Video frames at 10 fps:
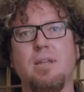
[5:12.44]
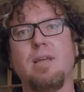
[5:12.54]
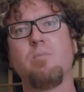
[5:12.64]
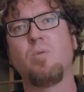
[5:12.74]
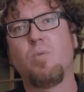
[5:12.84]

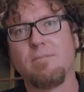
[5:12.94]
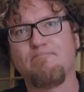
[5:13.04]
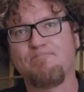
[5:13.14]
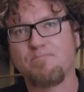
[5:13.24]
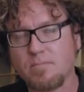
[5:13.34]
Number one,
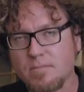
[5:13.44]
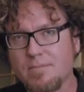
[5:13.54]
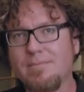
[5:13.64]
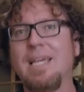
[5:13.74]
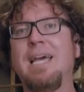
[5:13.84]

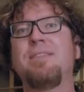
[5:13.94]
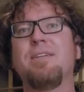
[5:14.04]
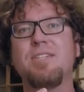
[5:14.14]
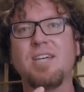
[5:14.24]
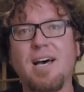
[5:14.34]
at
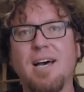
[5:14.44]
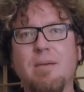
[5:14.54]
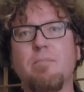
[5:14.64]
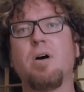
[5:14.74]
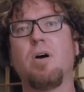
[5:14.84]
the
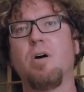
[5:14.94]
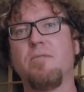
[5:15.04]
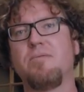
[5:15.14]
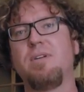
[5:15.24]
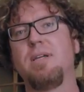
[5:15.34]
time
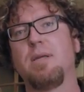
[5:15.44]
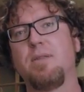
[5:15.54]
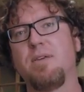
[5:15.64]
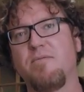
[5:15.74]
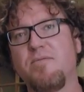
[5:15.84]
of
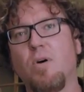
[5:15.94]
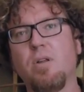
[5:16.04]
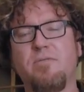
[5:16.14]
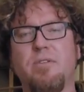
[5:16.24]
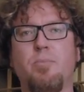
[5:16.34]
the
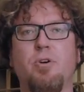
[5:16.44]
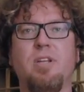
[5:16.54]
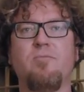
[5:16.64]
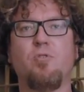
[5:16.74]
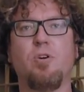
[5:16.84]
fall of the
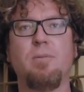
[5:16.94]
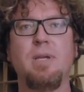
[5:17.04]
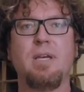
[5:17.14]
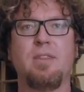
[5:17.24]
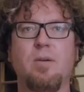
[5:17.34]
Berlin Wall,
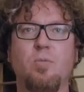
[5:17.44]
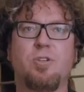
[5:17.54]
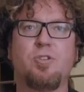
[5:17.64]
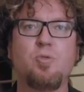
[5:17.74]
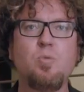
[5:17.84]
there
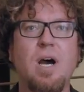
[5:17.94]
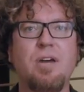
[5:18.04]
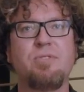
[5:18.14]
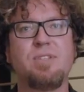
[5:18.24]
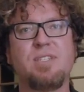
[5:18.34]
were
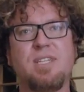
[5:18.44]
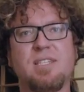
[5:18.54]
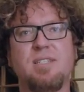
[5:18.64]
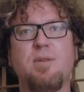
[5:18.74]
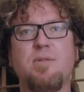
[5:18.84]

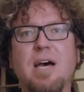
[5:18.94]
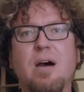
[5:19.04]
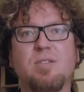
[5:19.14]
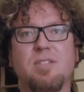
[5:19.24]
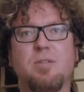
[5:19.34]

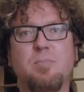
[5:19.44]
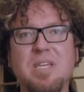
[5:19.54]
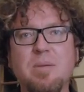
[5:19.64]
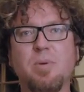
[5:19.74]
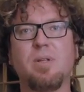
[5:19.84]
260,000
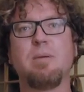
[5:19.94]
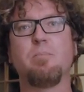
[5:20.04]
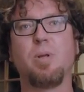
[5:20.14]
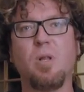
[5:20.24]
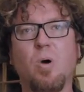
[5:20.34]
people
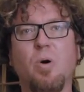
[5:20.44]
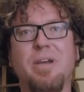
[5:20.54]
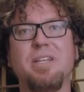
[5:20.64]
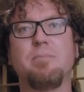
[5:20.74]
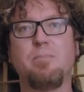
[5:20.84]

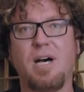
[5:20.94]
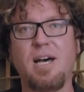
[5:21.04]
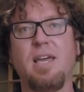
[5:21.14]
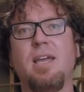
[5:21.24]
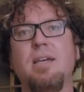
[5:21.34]
employed
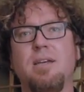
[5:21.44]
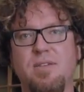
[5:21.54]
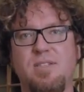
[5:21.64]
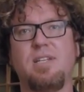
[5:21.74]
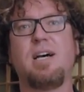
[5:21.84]
by
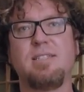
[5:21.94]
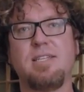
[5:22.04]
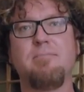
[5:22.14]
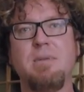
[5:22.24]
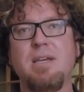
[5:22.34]
the
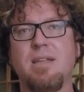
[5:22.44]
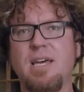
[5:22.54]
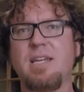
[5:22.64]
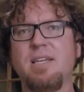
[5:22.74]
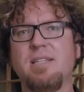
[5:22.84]
Stasi.
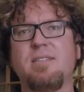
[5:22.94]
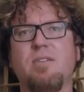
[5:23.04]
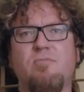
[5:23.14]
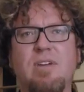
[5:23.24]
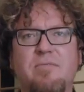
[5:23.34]
That is
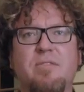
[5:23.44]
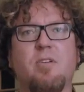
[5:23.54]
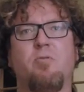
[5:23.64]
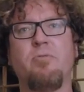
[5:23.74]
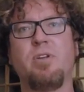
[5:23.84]
the rough
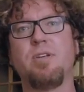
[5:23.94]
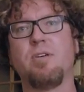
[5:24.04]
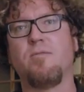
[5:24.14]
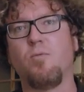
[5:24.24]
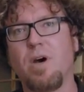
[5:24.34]
equivalent
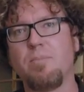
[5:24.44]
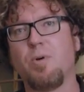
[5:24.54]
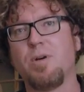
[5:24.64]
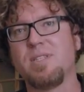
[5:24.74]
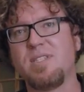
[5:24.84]
of
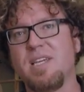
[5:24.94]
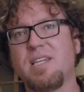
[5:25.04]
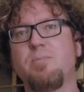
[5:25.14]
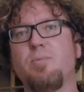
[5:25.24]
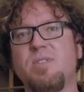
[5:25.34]

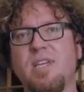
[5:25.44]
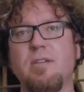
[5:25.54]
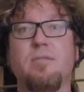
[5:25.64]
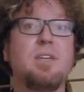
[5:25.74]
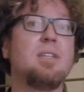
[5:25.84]

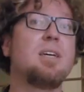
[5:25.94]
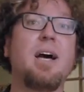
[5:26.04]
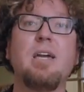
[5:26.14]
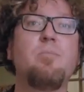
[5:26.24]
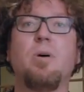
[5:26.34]
1.6% of the
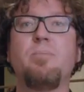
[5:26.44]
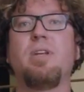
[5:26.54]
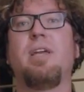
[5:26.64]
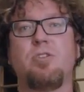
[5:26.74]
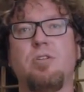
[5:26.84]
entire
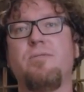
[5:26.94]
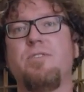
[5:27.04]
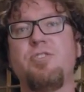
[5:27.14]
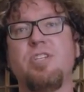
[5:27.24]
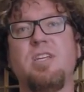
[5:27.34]
population of
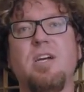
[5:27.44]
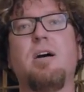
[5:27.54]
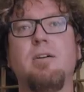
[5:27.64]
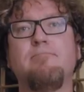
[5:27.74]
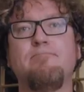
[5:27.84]
the GDR.